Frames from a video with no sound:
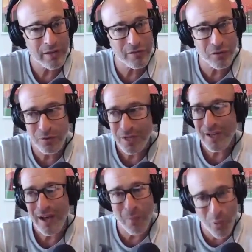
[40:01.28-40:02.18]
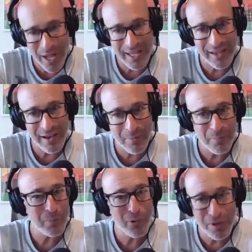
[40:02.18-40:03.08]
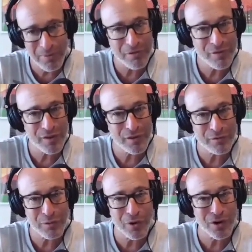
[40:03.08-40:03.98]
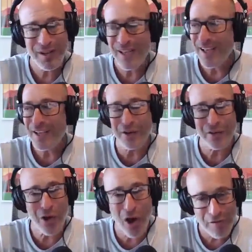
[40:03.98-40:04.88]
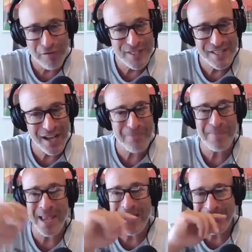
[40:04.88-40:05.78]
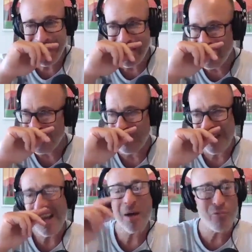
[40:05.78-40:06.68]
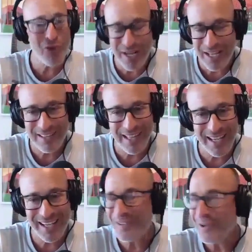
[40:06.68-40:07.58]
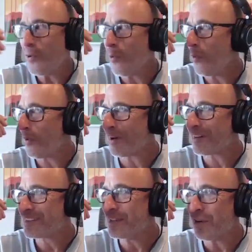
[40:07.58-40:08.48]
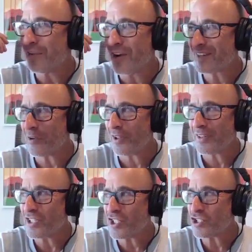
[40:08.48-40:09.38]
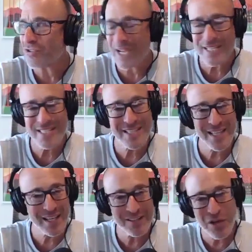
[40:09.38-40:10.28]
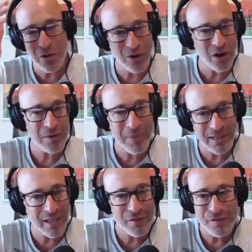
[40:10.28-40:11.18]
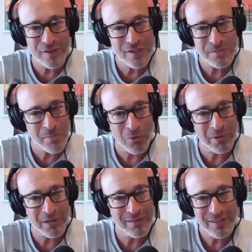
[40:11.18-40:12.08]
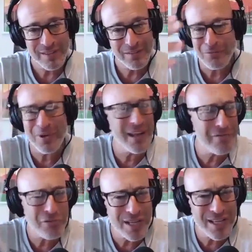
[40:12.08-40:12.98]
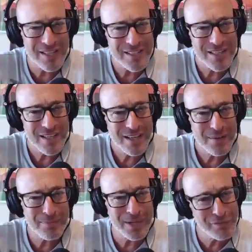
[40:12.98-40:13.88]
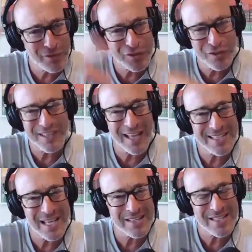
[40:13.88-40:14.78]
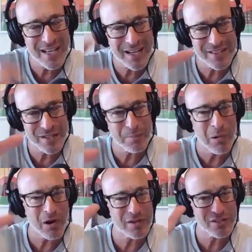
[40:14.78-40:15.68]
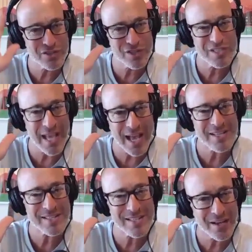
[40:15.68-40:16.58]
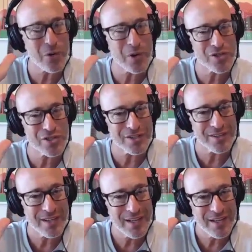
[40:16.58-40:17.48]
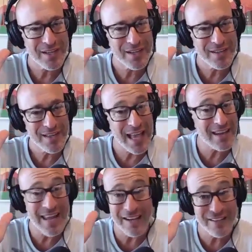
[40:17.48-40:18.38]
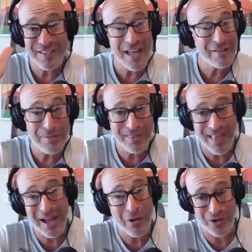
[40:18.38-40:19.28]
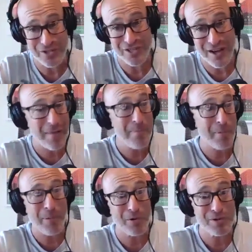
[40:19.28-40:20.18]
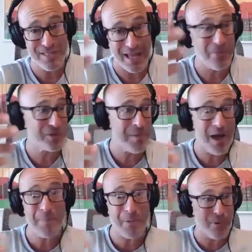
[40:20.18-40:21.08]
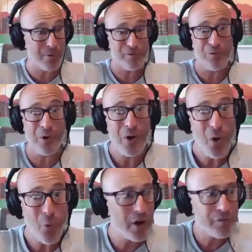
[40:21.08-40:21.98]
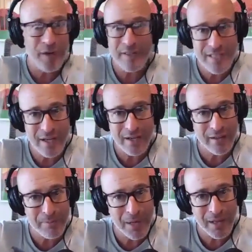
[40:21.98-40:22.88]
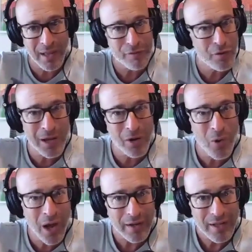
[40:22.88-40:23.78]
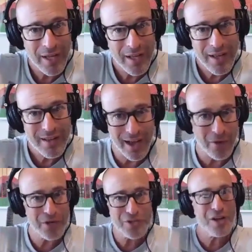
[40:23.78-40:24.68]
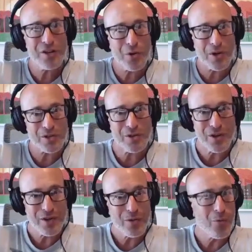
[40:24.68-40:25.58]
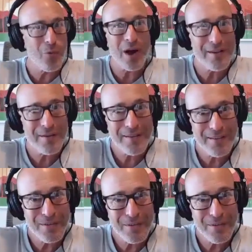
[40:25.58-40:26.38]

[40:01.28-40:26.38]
what so i'm waking up i'm putting my feet on the floor you know the coffee's not made yet or i'm running late or you know i've got all these stress things going on in my life at this moment whatever it is but if you took that 10 seconds to pause and just ask that question and, and it doesn't have to be that question. I proposed, that was my proposal. Well, what if I decide to love my life no matter what? Now, here's another question What